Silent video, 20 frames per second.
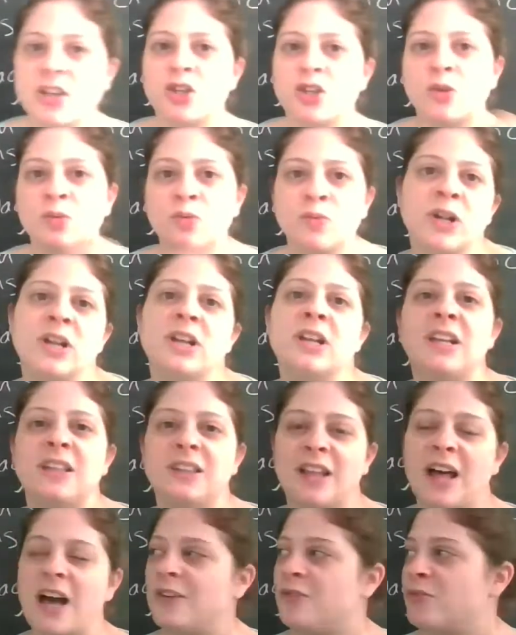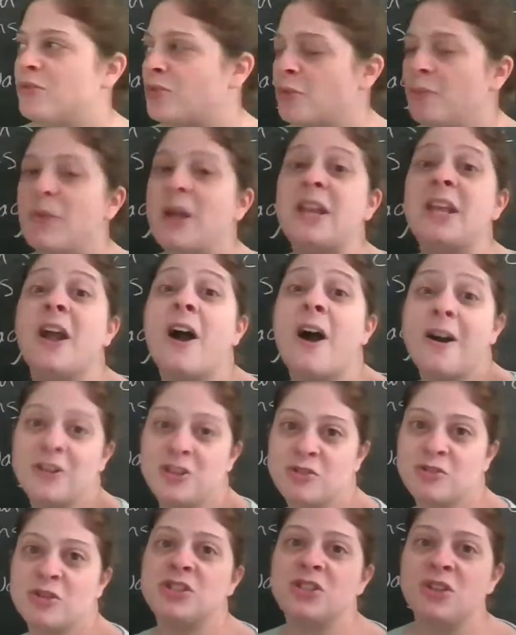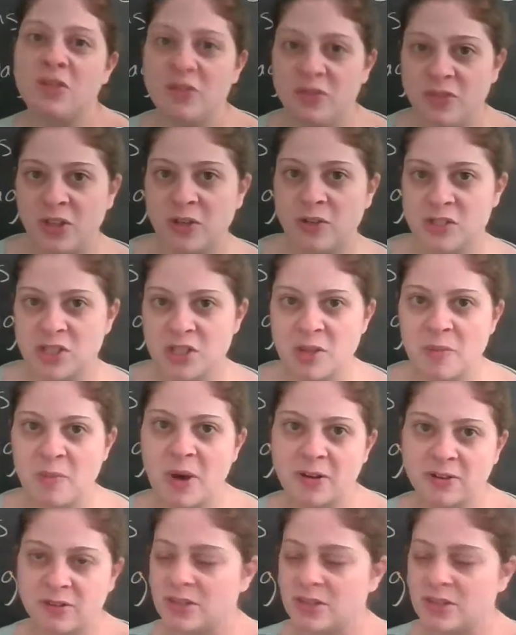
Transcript: are written in Latin for many hundreds of years in the modern